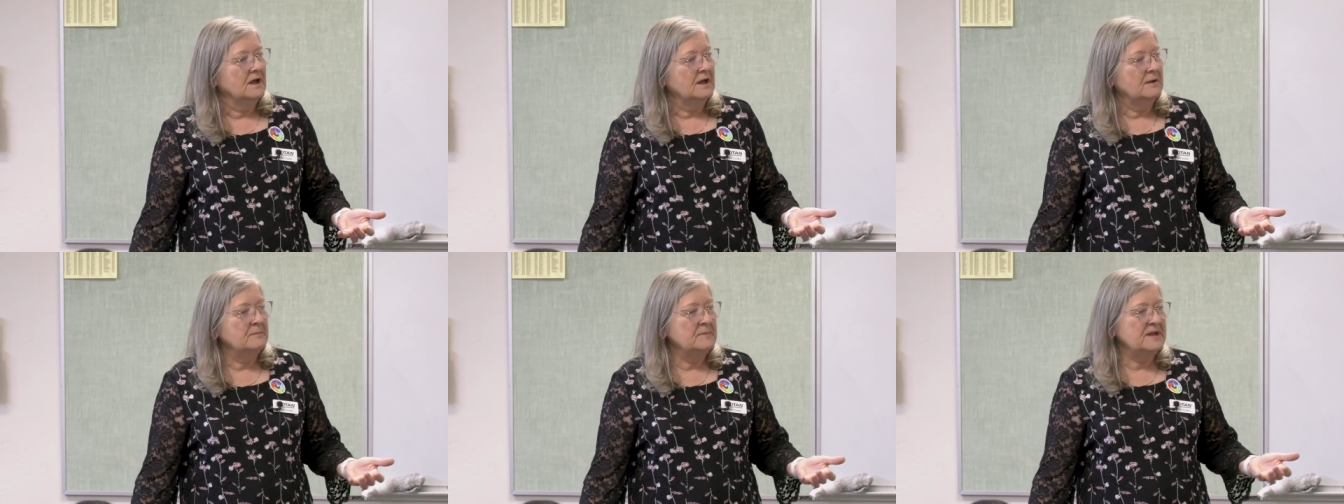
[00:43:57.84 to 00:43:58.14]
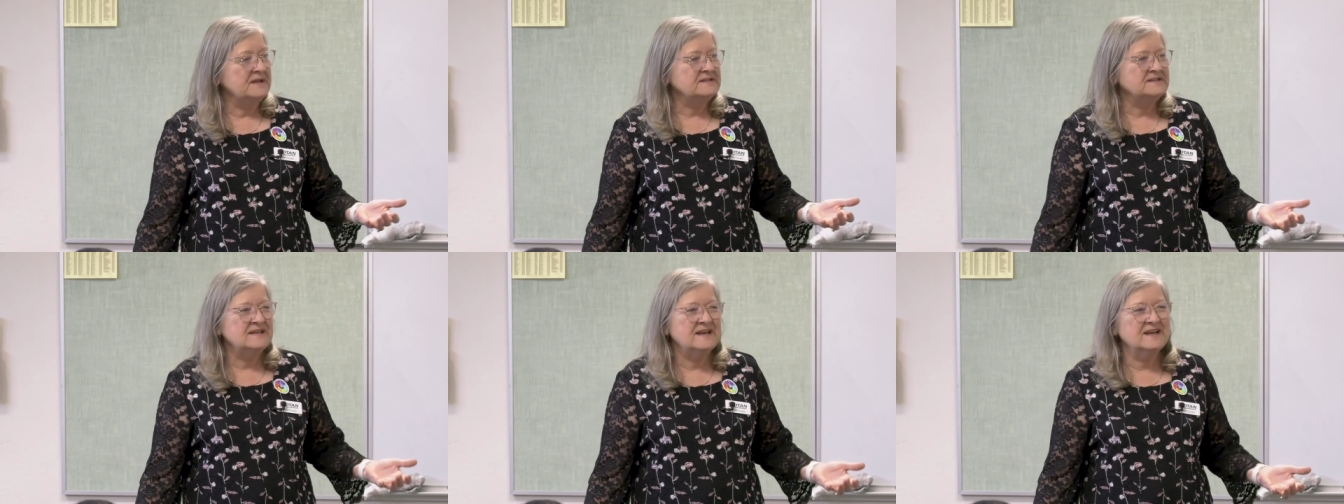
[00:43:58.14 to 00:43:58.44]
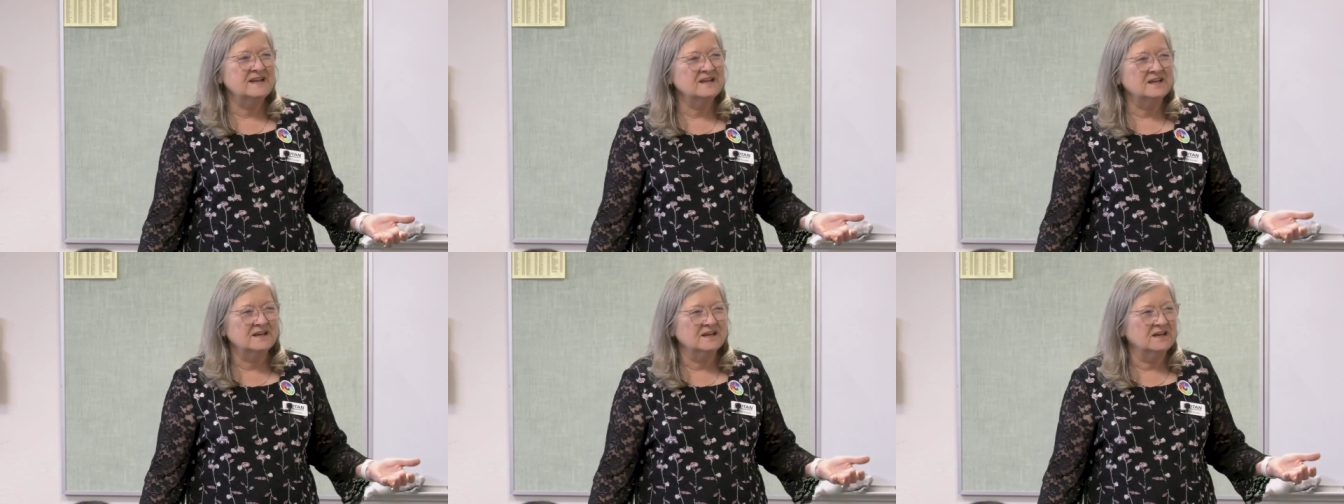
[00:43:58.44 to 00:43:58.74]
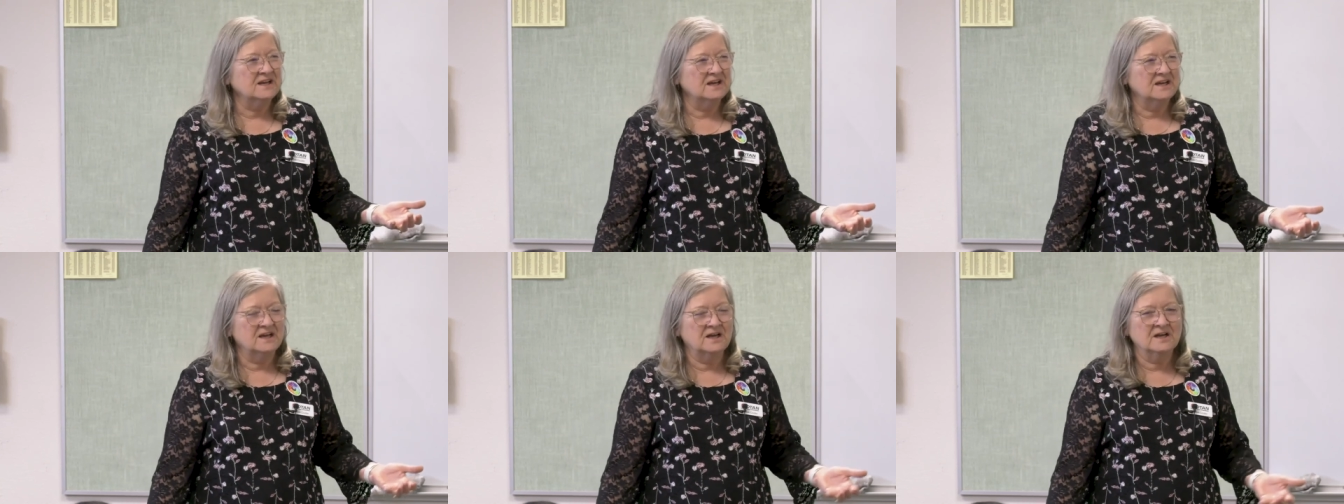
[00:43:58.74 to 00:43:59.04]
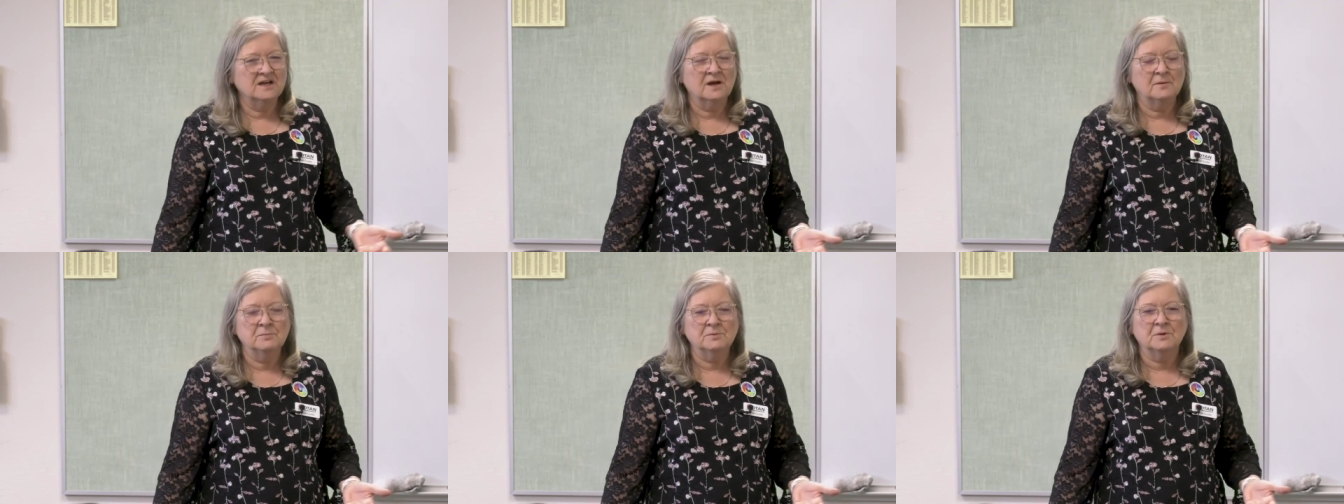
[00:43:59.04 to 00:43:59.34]
It may take a, a,
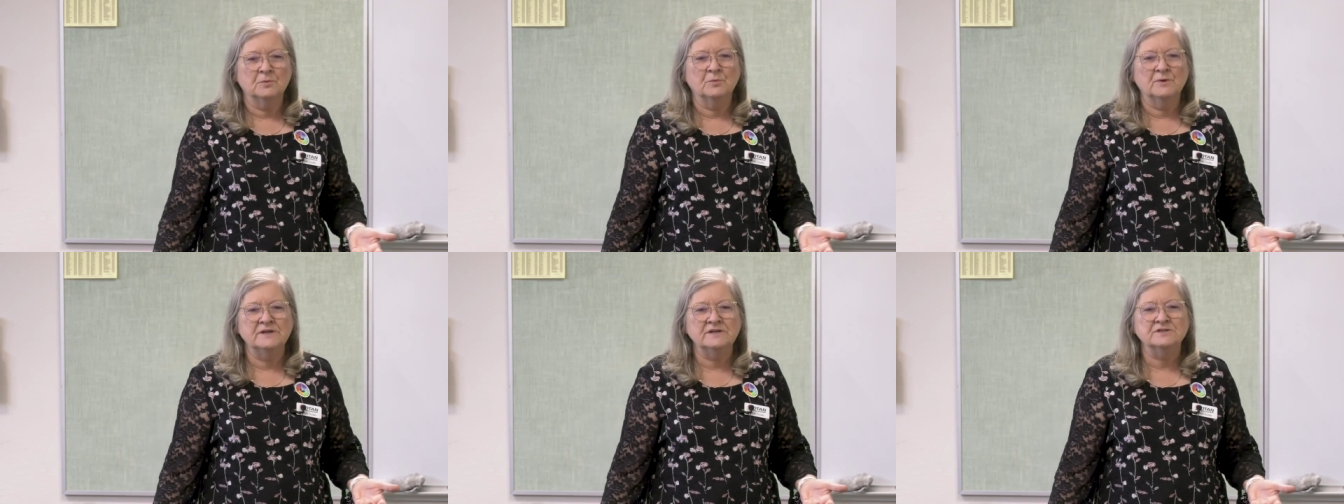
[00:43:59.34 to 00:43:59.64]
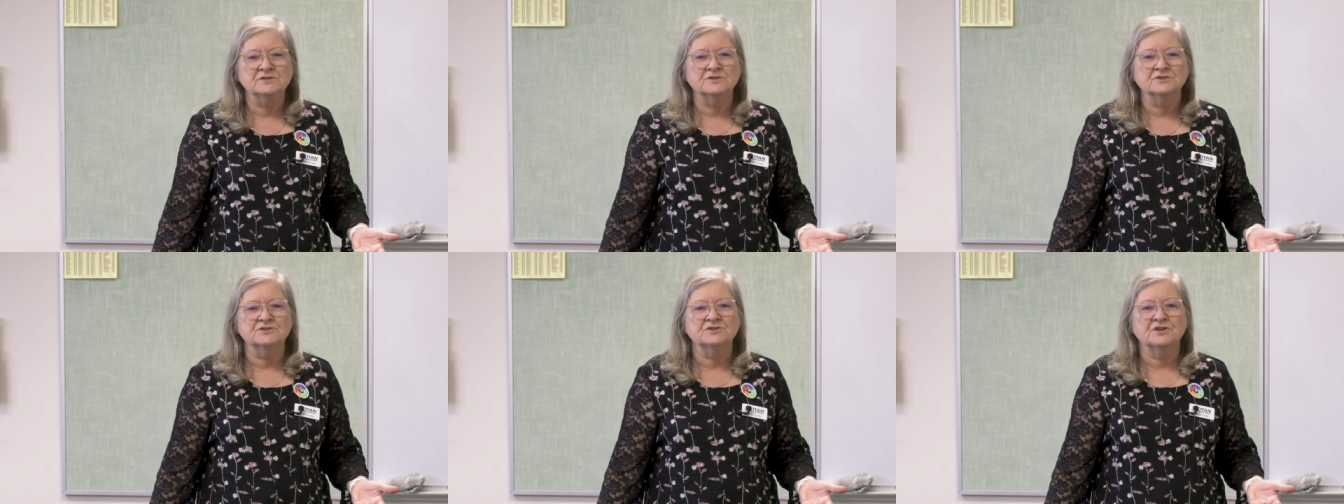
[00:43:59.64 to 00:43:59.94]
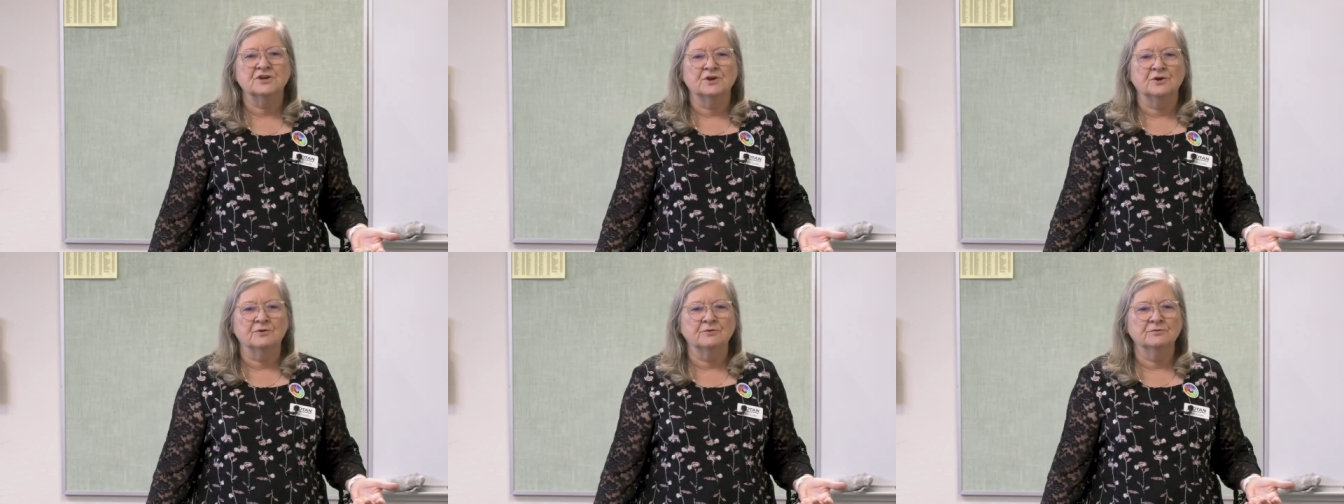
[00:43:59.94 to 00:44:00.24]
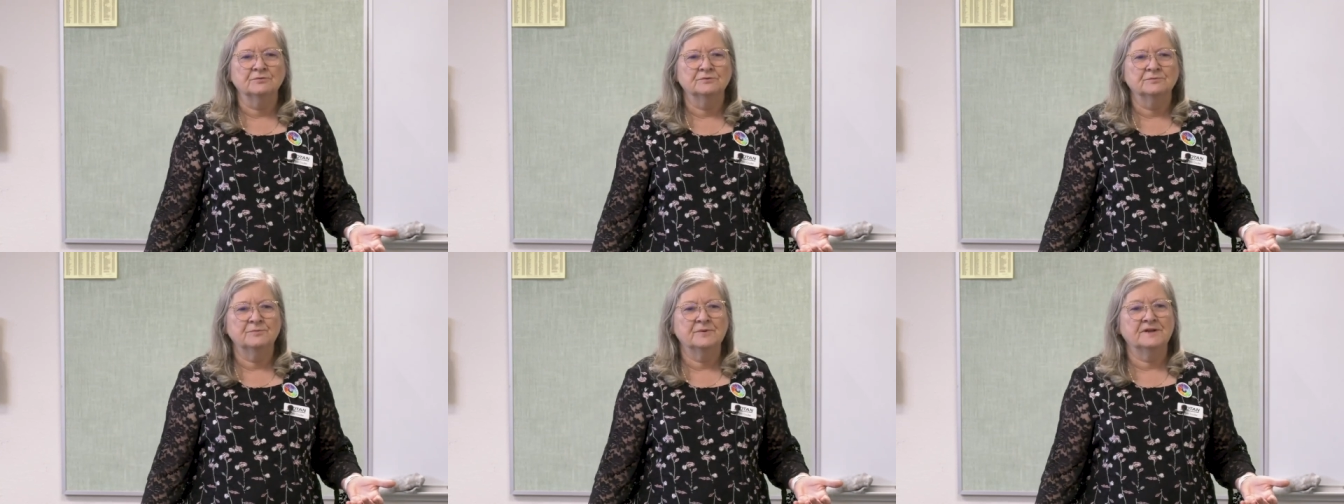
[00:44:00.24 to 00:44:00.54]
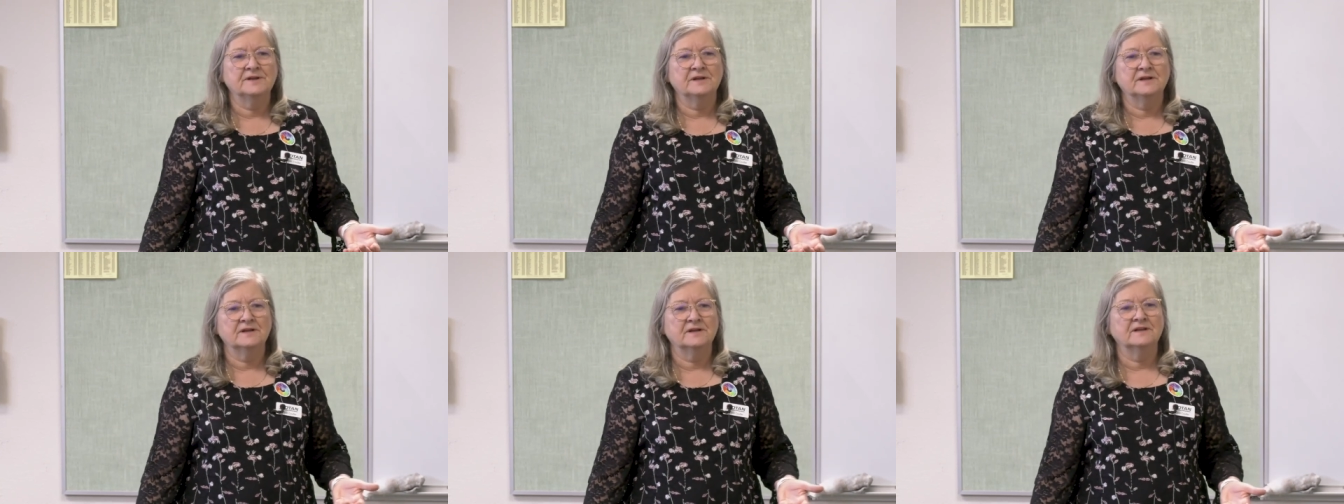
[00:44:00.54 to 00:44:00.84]
couple of weeks or so,
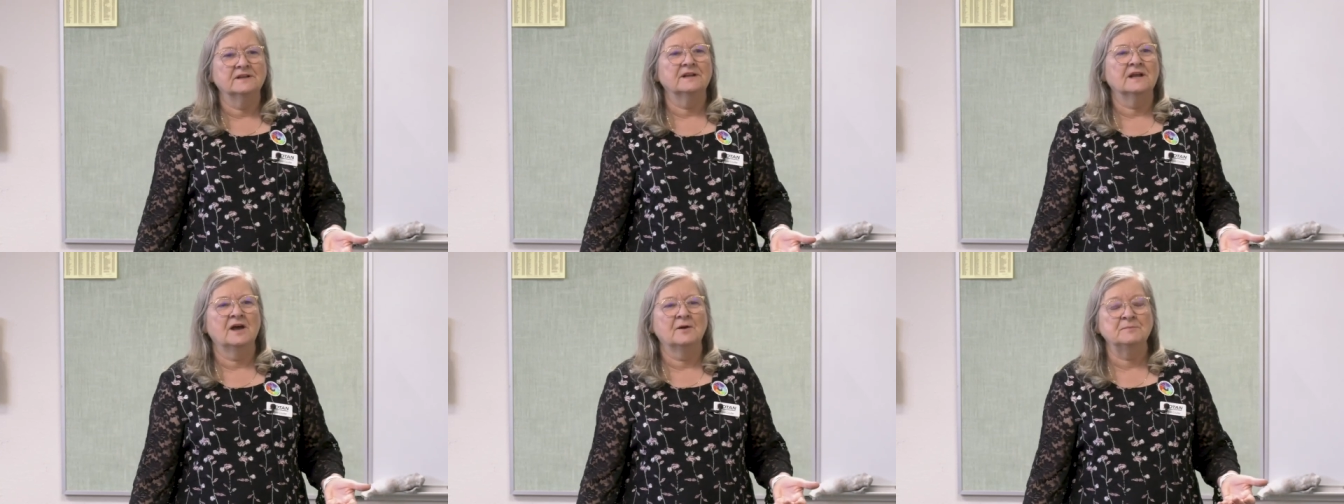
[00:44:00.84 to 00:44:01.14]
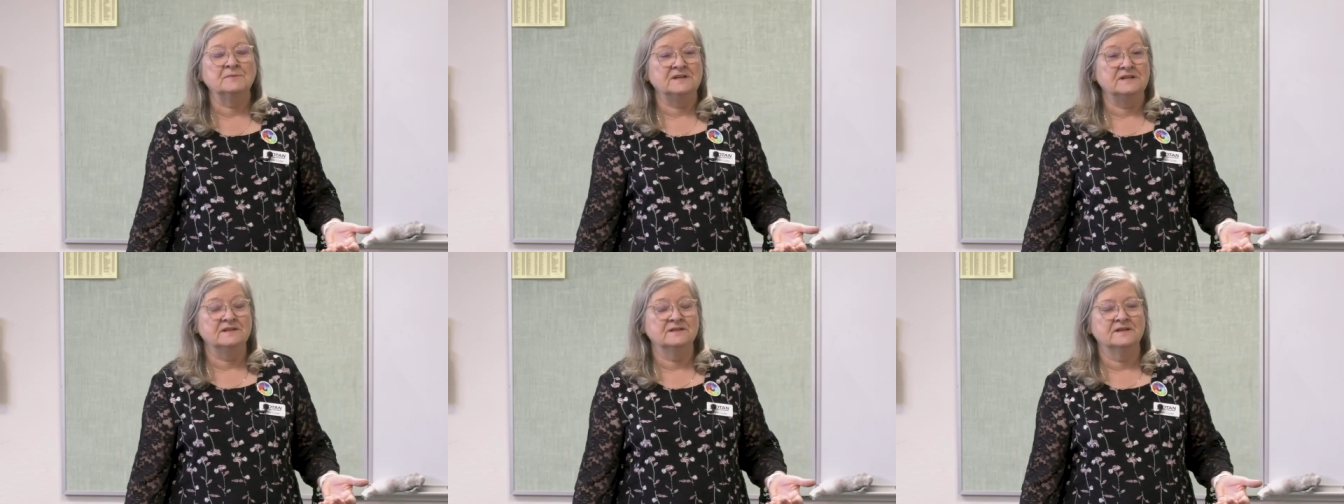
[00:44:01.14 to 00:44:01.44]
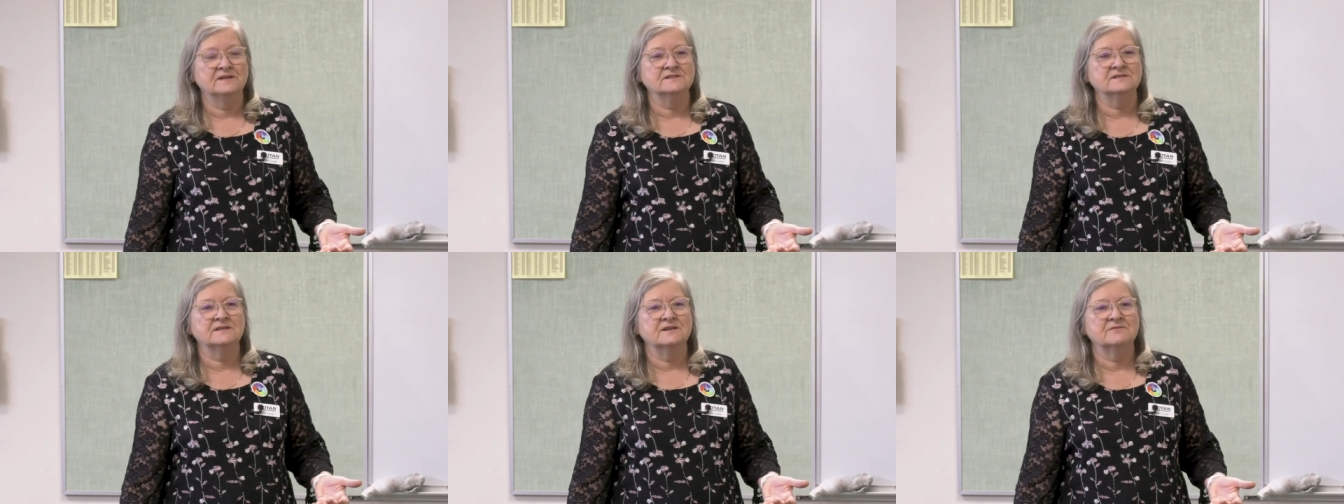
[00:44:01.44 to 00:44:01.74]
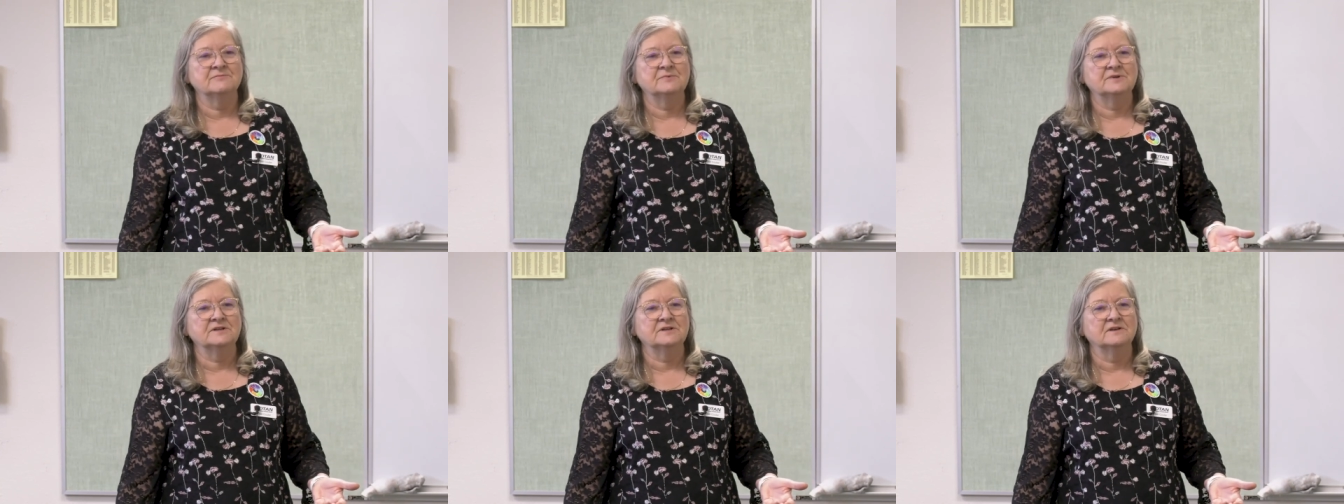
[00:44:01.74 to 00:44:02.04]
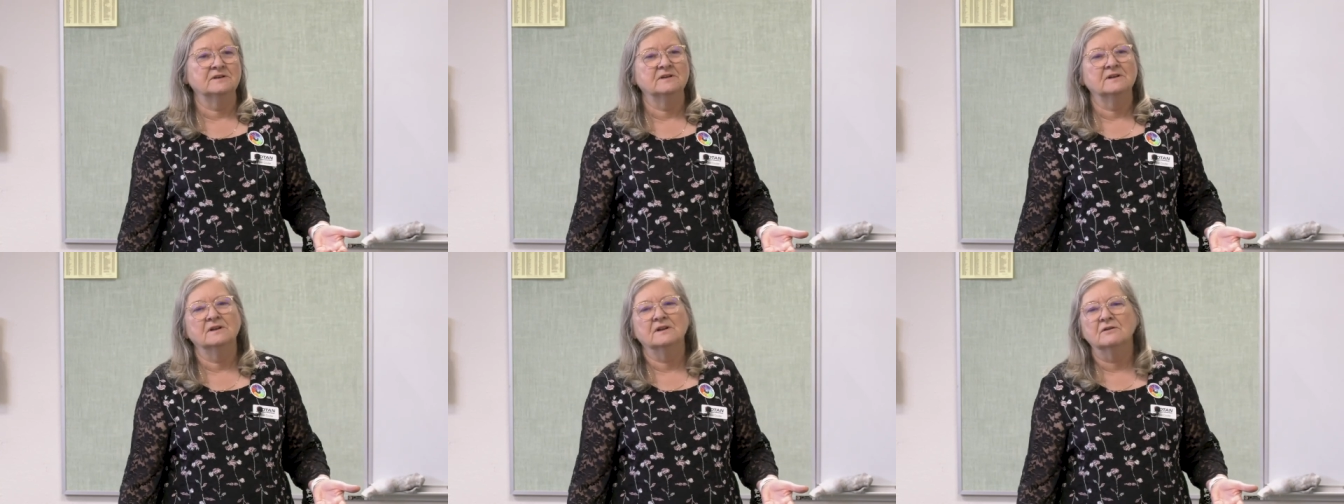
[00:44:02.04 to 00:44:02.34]
depending on how many things they've
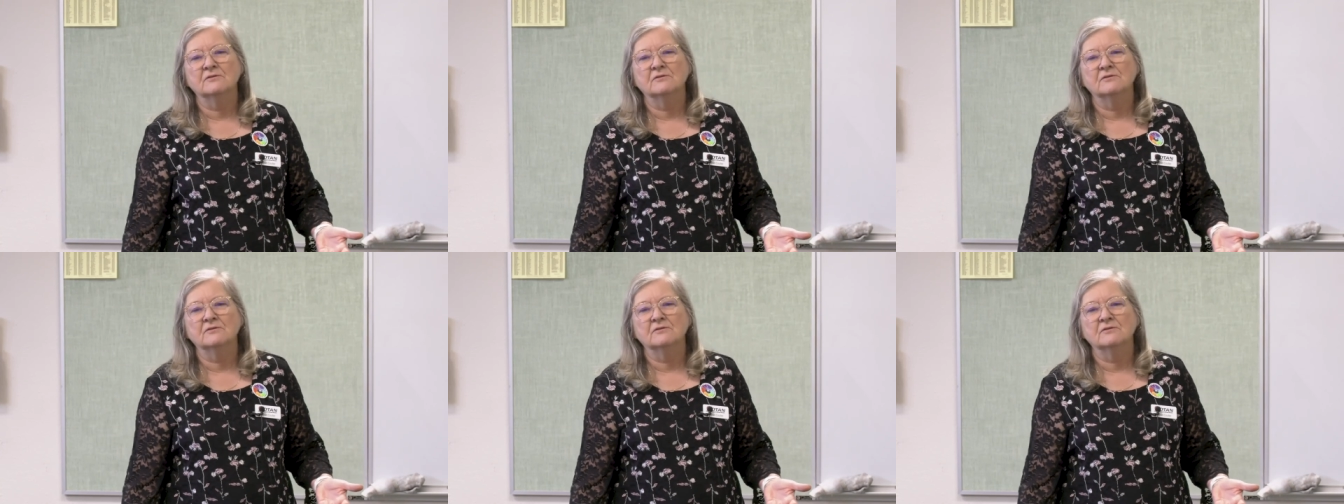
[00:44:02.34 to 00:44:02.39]
been